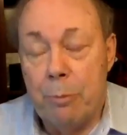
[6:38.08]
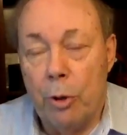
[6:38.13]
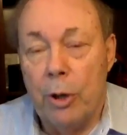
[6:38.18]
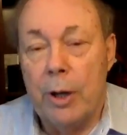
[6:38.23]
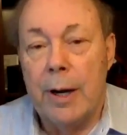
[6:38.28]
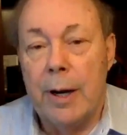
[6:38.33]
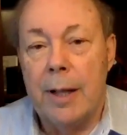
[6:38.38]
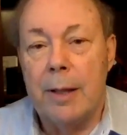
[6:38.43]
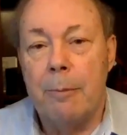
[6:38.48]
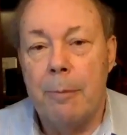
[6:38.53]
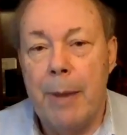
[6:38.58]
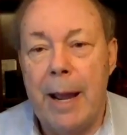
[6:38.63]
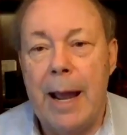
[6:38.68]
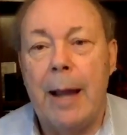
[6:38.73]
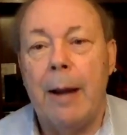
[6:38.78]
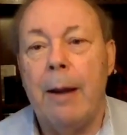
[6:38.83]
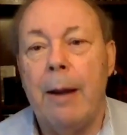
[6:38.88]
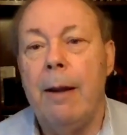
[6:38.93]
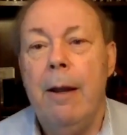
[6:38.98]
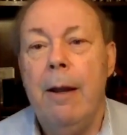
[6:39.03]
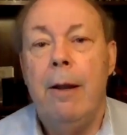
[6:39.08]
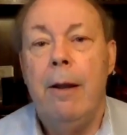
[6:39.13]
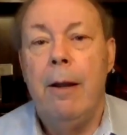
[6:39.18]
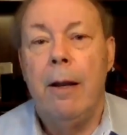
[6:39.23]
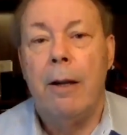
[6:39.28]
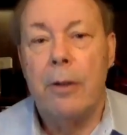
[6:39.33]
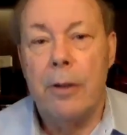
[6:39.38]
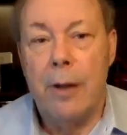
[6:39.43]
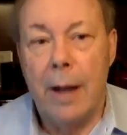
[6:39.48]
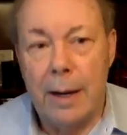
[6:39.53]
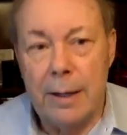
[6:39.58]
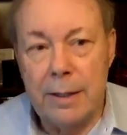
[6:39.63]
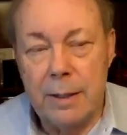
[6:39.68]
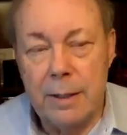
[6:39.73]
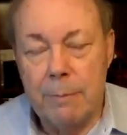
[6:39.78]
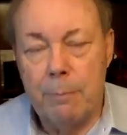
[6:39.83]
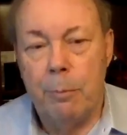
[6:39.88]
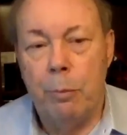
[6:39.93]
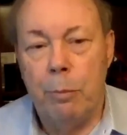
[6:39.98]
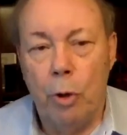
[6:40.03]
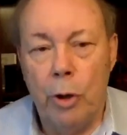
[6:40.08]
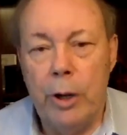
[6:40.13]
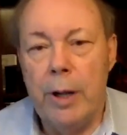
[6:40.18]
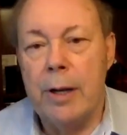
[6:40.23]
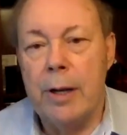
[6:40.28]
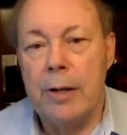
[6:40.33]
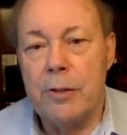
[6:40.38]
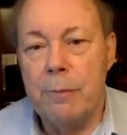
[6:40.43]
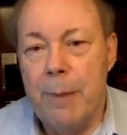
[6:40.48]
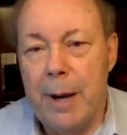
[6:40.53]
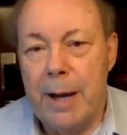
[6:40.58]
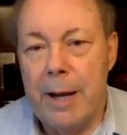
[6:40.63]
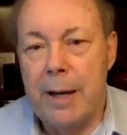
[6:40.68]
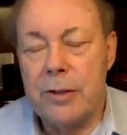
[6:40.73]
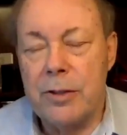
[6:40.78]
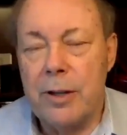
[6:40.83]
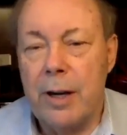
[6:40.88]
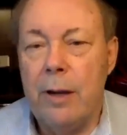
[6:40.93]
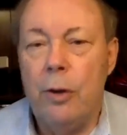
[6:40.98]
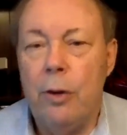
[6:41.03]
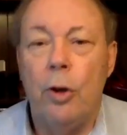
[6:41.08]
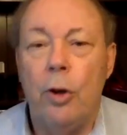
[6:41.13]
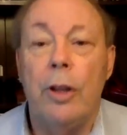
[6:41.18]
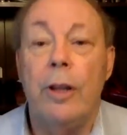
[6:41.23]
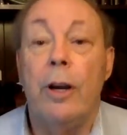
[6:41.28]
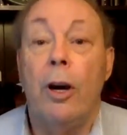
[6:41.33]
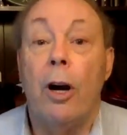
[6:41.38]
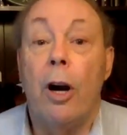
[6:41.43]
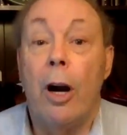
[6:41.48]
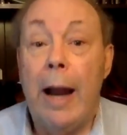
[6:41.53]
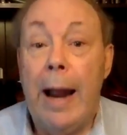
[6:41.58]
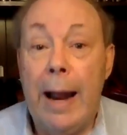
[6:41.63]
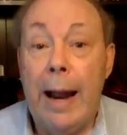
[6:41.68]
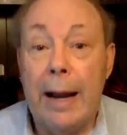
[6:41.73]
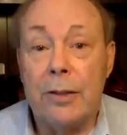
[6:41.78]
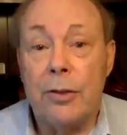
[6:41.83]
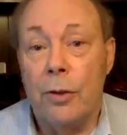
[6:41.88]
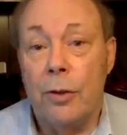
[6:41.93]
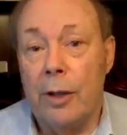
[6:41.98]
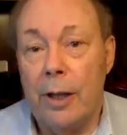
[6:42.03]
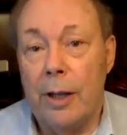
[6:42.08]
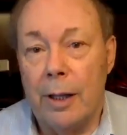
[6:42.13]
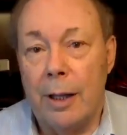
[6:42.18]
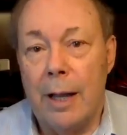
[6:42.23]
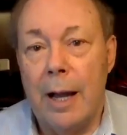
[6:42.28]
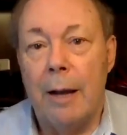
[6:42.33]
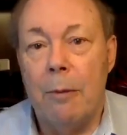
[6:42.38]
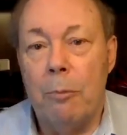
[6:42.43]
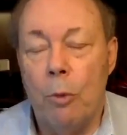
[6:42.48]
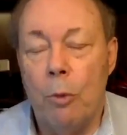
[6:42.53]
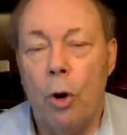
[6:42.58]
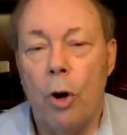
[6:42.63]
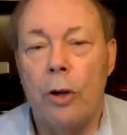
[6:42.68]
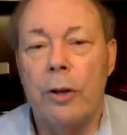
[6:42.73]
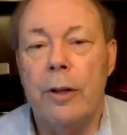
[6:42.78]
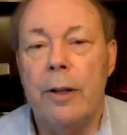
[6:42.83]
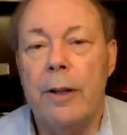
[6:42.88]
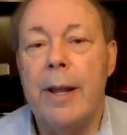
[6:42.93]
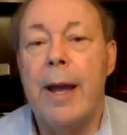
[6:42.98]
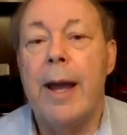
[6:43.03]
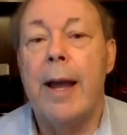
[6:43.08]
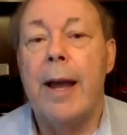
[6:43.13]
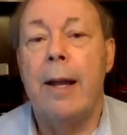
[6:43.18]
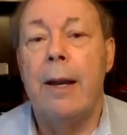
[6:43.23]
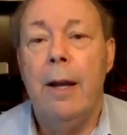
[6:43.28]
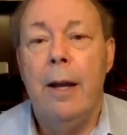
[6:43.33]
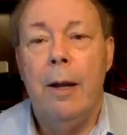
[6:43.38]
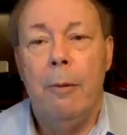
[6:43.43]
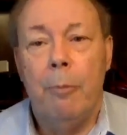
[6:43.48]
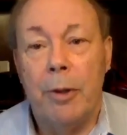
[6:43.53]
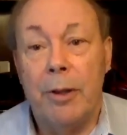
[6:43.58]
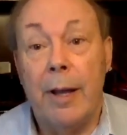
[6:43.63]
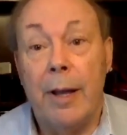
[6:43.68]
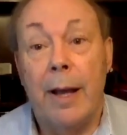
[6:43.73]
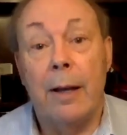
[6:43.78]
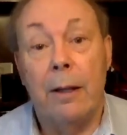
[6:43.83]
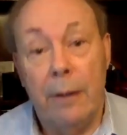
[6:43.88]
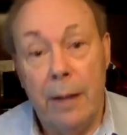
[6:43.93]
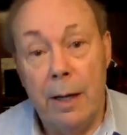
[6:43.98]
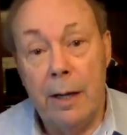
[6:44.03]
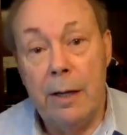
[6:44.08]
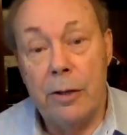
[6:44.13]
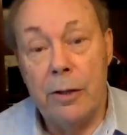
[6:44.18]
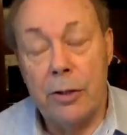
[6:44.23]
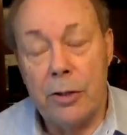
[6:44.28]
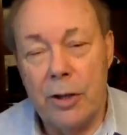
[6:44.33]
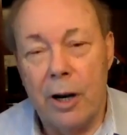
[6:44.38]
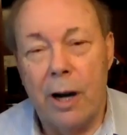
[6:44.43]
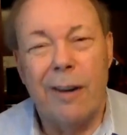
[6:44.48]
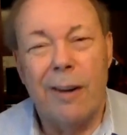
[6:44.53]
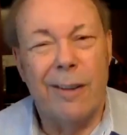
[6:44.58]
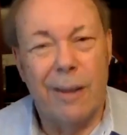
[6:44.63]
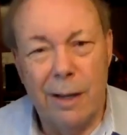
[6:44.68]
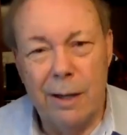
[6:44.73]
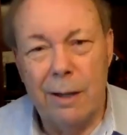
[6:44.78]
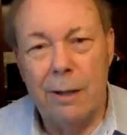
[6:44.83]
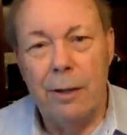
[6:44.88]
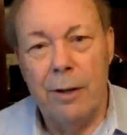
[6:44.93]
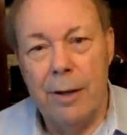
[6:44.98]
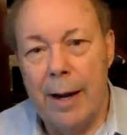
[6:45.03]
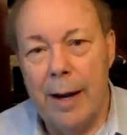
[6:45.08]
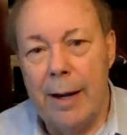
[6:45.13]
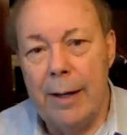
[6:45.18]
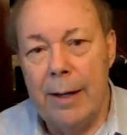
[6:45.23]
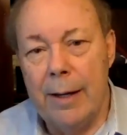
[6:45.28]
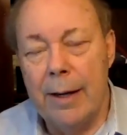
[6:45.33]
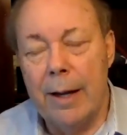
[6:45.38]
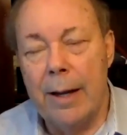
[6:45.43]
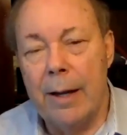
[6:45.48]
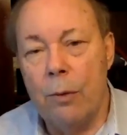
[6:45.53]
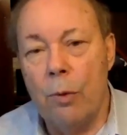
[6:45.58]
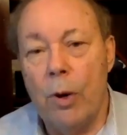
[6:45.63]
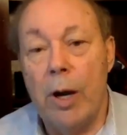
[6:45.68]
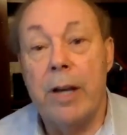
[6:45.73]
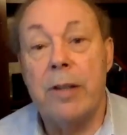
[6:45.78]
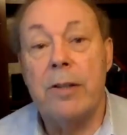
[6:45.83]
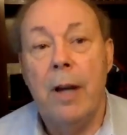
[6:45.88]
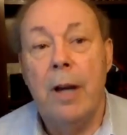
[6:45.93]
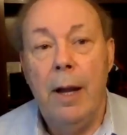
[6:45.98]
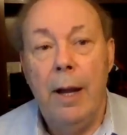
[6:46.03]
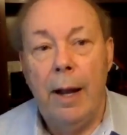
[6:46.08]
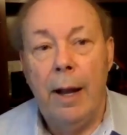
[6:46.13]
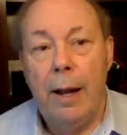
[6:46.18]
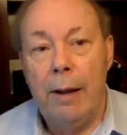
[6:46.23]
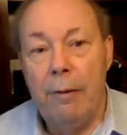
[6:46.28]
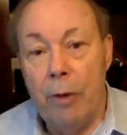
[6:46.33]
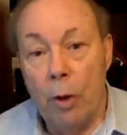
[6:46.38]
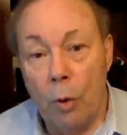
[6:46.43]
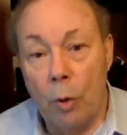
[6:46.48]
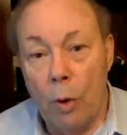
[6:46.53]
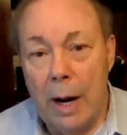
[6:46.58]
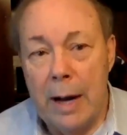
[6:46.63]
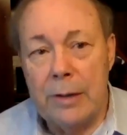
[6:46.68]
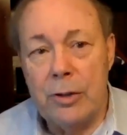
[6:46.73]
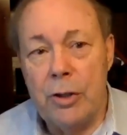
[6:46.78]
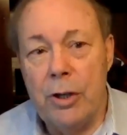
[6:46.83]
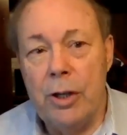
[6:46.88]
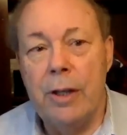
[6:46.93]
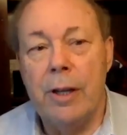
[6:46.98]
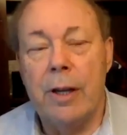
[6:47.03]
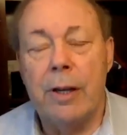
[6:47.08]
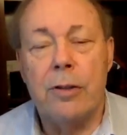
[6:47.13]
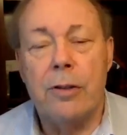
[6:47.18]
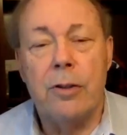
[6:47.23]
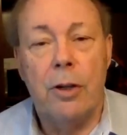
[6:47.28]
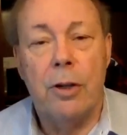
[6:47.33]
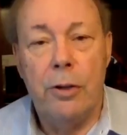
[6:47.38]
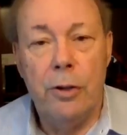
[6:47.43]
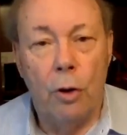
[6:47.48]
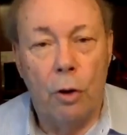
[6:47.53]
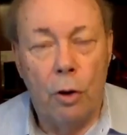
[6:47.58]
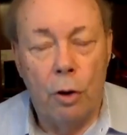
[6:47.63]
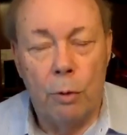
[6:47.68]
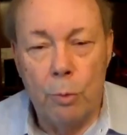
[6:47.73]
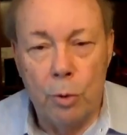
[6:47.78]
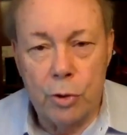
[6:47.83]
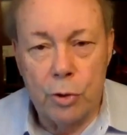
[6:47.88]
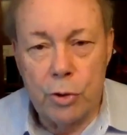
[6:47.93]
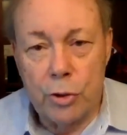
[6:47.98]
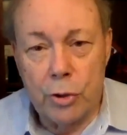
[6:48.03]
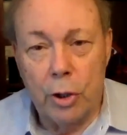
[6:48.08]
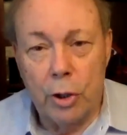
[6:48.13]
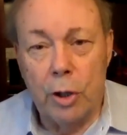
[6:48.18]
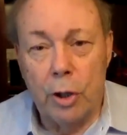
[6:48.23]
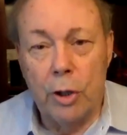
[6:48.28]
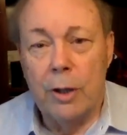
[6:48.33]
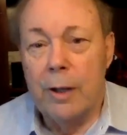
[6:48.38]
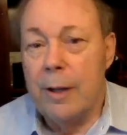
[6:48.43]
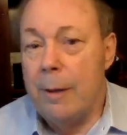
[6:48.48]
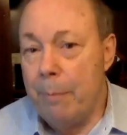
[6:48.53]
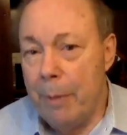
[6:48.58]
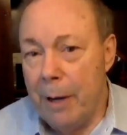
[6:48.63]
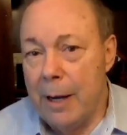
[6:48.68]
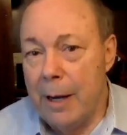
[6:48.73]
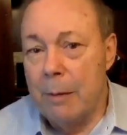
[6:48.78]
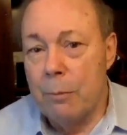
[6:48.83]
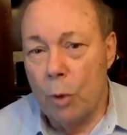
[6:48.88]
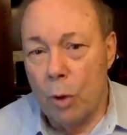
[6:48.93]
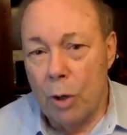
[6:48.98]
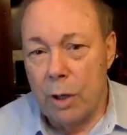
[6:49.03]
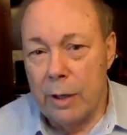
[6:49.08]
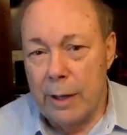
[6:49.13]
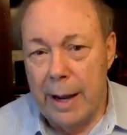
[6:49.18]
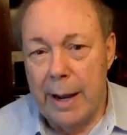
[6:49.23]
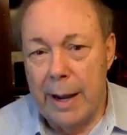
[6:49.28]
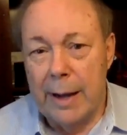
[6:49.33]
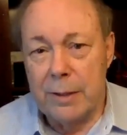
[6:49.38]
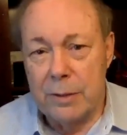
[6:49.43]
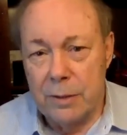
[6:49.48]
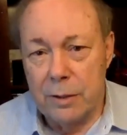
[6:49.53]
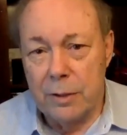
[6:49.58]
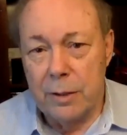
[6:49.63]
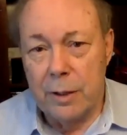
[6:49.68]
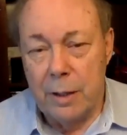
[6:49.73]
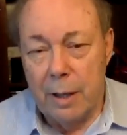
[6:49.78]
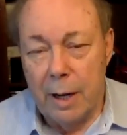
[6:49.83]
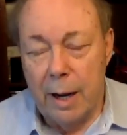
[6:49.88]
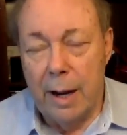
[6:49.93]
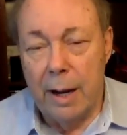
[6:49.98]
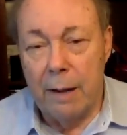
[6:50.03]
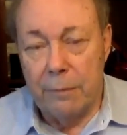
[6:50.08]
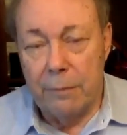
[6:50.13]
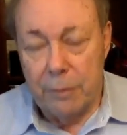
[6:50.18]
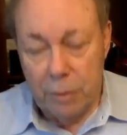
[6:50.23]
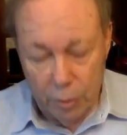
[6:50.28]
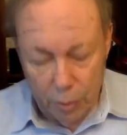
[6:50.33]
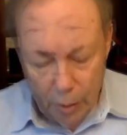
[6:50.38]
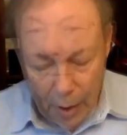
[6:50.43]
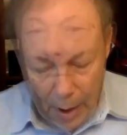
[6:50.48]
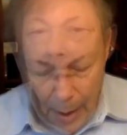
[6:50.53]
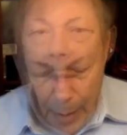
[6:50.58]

print on the back. I put in as many as I could. There are actually a lot more than that, but that'll get you started. 199 ways. If you're watching this, you're almost certainly paying more taxes than you have to.